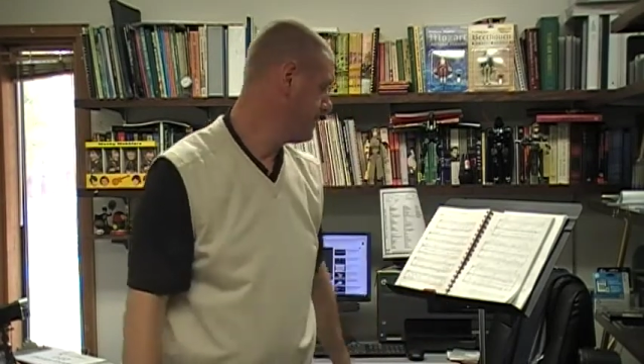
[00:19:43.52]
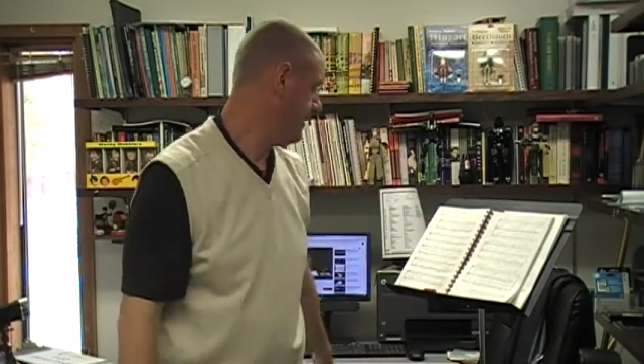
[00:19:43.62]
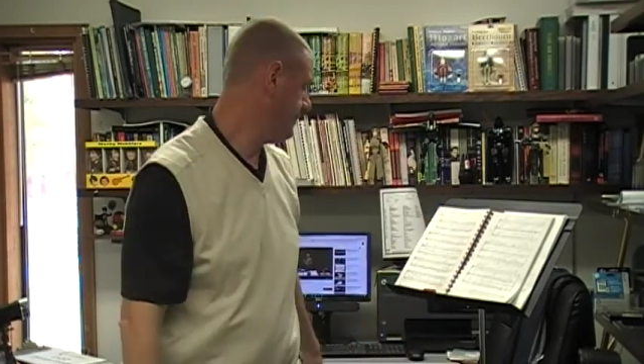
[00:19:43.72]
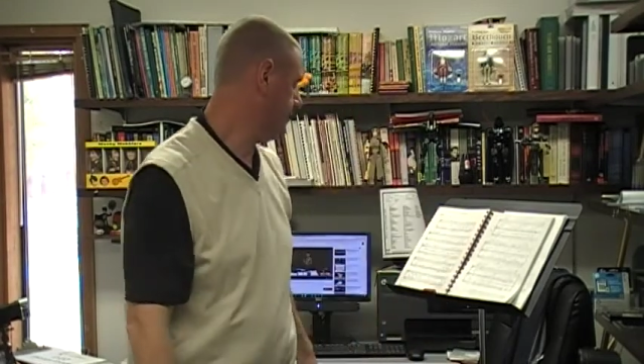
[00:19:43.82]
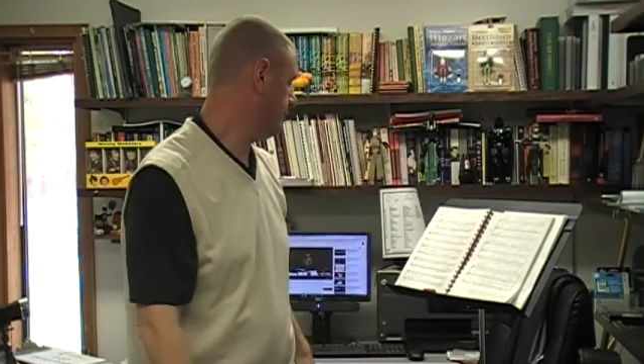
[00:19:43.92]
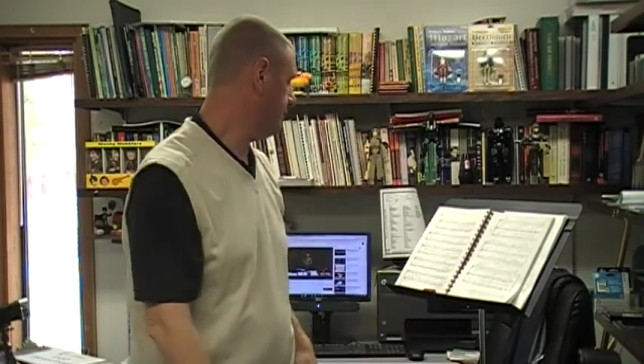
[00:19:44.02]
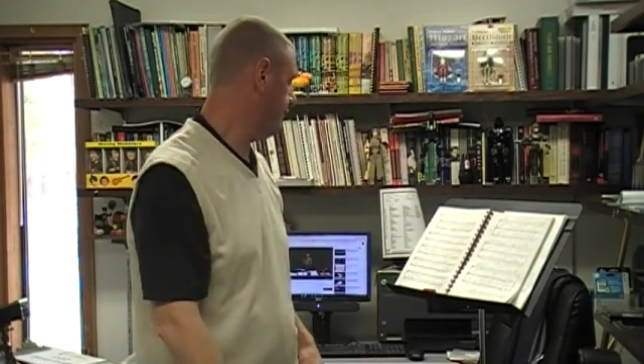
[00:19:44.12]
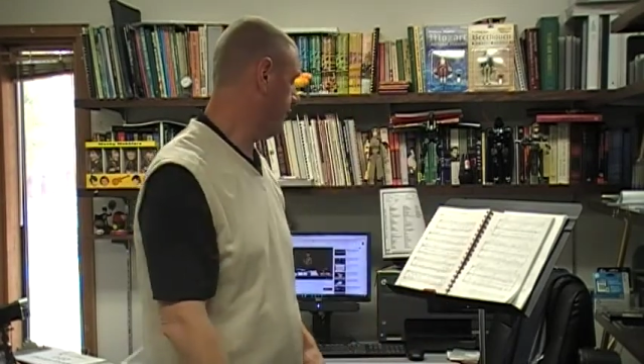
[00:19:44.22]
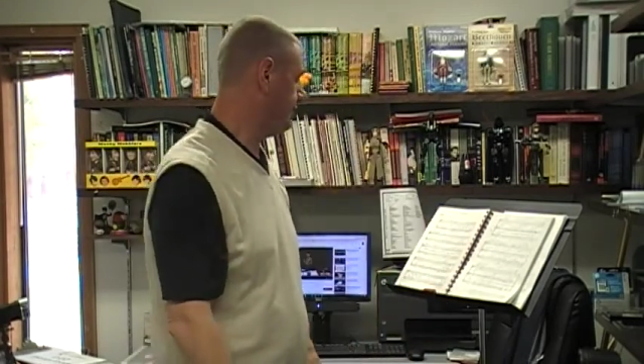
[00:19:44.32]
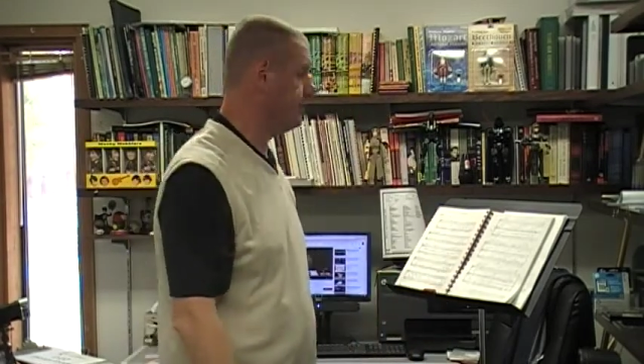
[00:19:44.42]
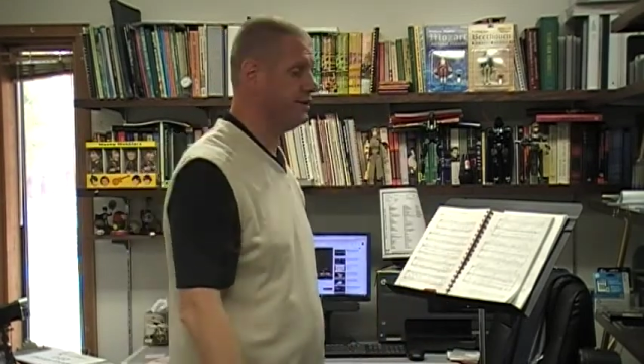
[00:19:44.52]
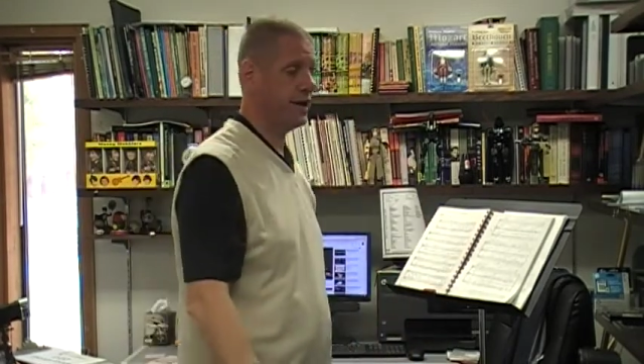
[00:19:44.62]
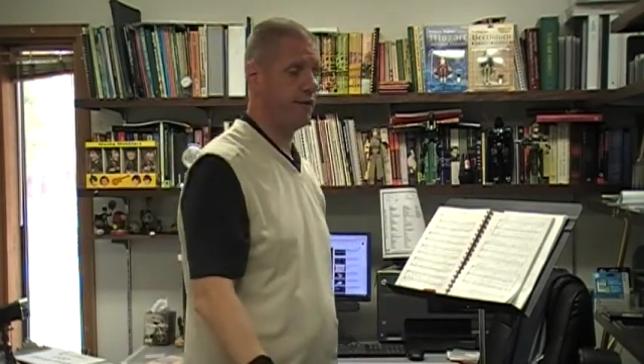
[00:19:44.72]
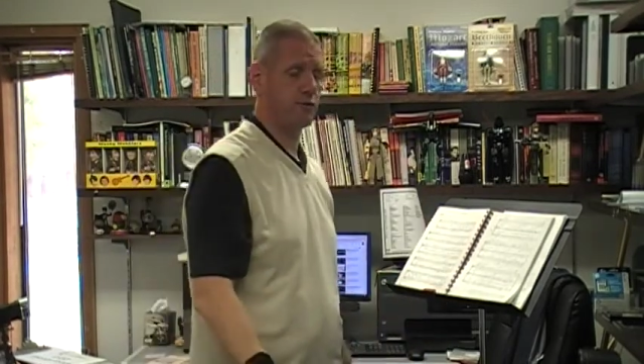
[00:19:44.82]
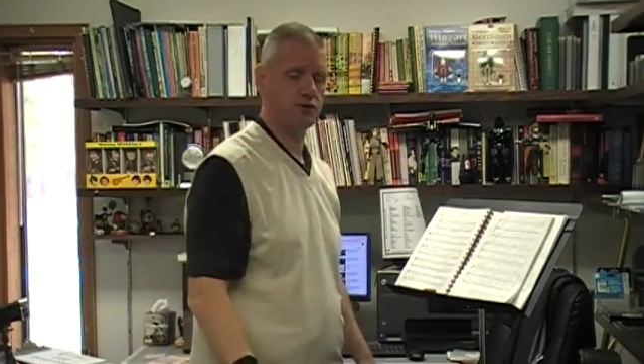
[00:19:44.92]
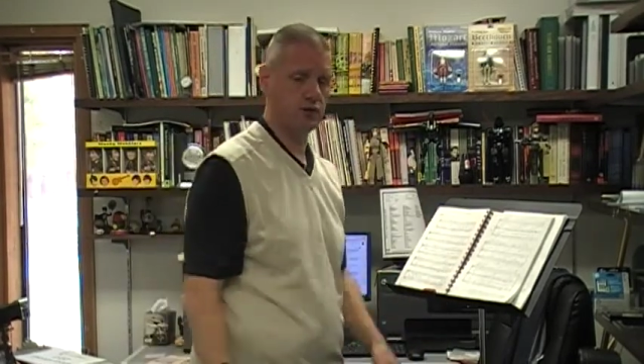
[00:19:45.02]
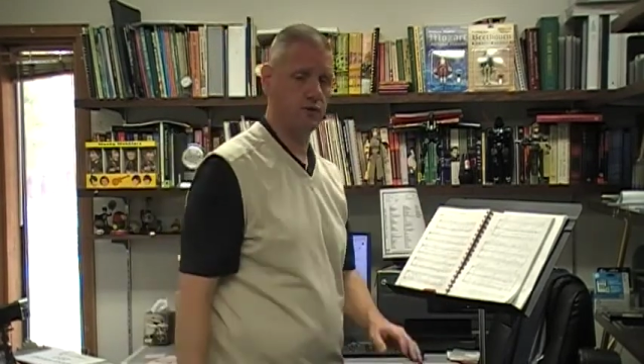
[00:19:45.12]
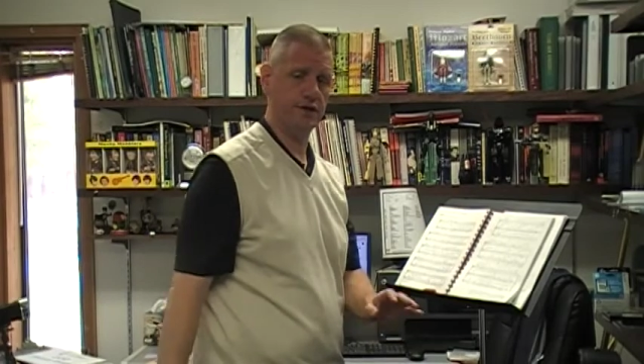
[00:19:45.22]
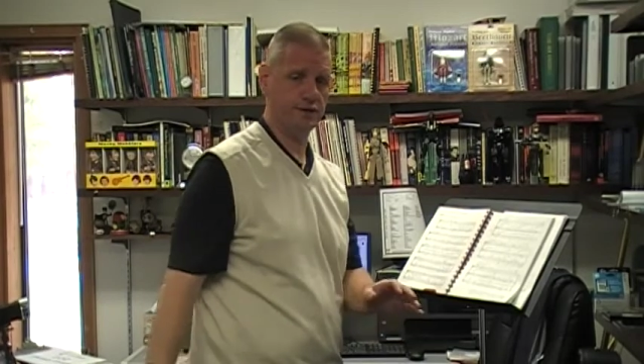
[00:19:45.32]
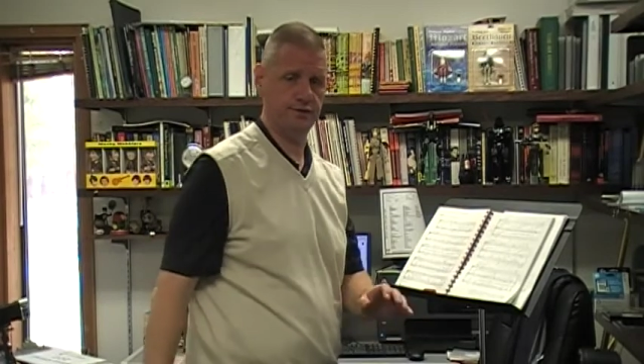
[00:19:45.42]
and this should have almost
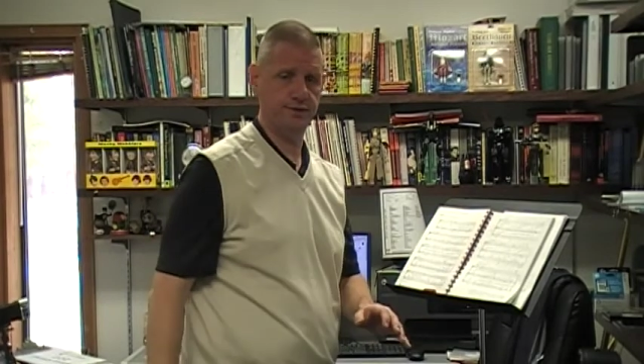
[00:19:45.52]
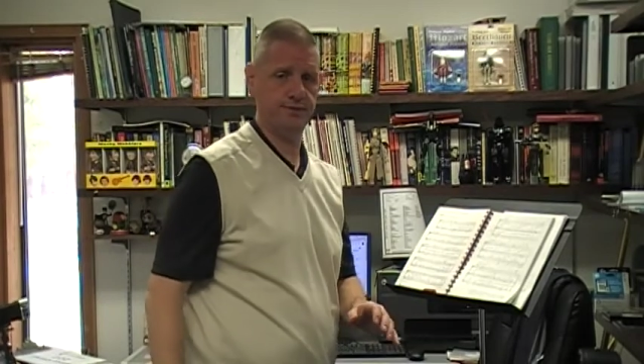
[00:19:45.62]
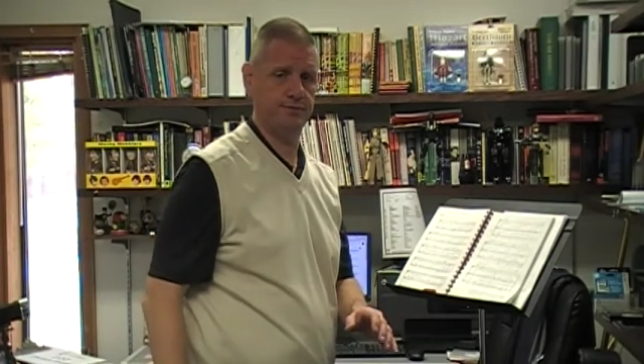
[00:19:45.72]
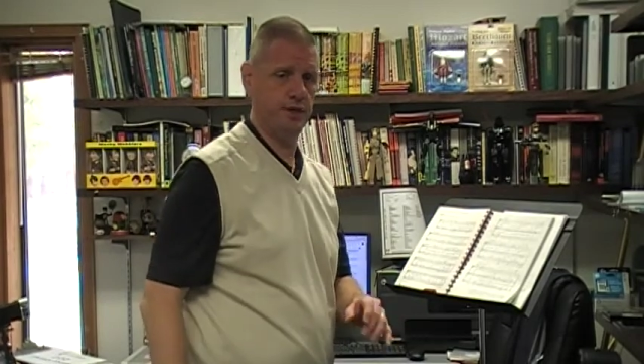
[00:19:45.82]
no ictus.